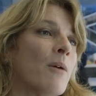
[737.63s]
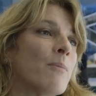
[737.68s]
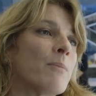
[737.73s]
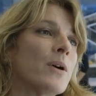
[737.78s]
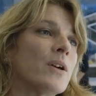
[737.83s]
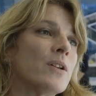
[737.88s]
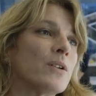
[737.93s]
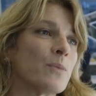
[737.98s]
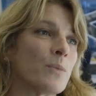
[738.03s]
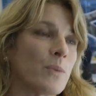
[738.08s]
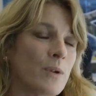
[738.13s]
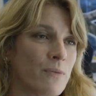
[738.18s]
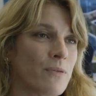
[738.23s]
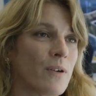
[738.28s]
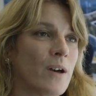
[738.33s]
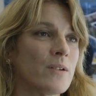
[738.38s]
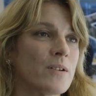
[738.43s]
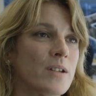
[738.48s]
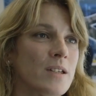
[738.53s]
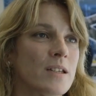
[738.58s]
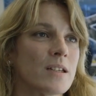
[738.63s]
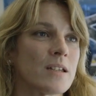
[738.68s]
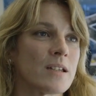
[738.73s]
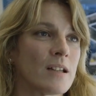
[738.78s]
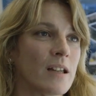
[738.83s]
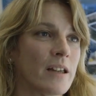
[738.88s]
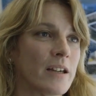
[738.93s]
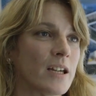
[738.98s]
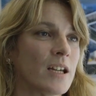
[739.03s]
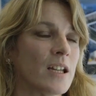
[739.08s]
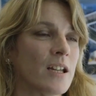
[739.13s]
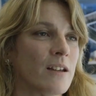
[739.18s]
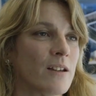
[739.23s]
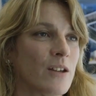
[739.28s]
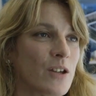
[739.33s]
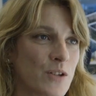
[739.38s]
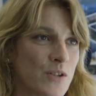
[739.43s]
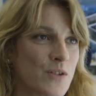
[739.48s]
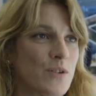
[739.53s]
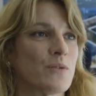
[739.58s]
but we found it like
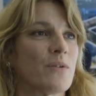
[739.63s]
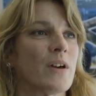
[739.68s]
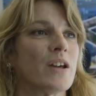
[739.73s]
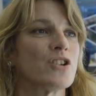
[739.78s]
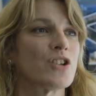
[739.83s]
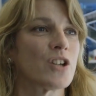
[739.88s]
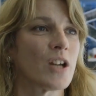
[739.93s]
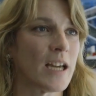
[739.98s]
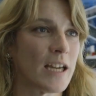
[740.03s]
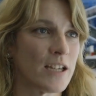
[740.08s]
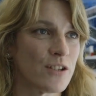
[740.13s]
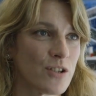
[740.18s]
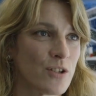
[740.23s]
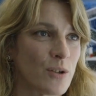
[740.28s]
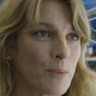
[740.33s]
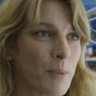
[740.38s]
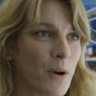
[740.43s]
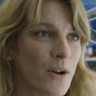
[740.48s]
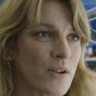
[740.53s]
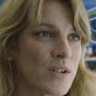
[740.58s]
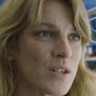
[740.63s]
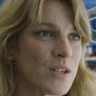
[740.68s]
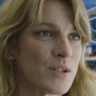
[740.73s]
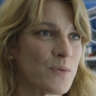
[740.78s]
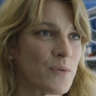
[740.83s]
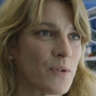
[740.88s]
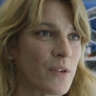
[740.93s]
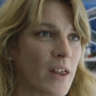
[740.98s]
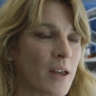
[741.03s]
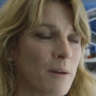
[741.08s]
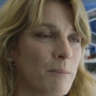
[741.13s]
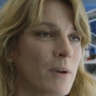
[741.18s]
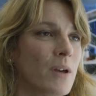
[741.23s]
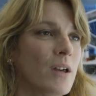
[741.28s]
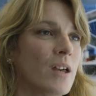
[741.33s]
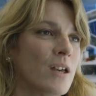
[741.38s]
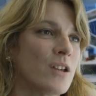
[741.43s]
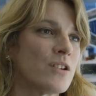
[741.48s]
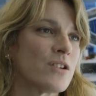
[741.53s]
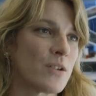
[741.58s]
a sort of educational process for them
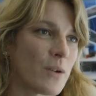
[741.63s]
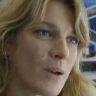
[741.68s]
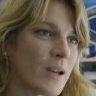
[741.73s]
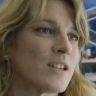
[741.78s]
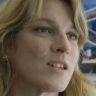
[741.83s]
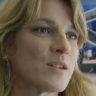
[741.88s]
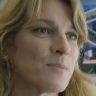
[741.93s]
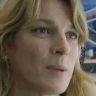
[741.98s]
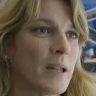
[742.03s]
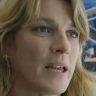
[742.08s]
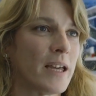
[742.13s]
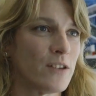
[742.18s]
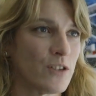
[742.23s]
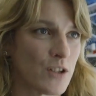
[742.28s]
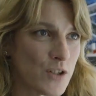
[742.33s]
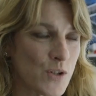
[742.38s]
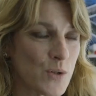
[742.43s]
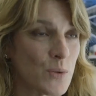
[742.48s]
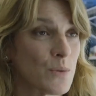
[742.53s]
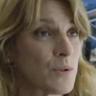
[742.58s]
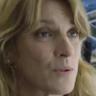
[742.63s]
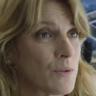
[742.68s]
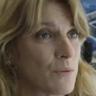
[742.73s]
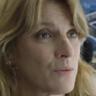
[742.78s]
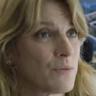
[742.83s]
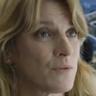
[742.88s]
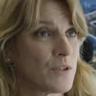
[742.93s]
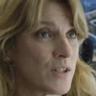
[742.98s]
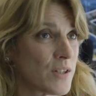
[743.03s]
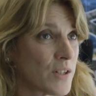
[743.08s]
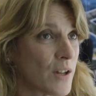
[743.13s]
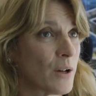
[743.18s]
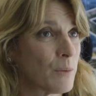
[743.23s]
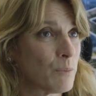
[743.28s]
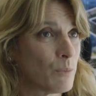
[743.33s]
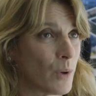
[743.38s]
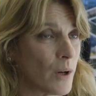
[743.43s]
to explain the sort of design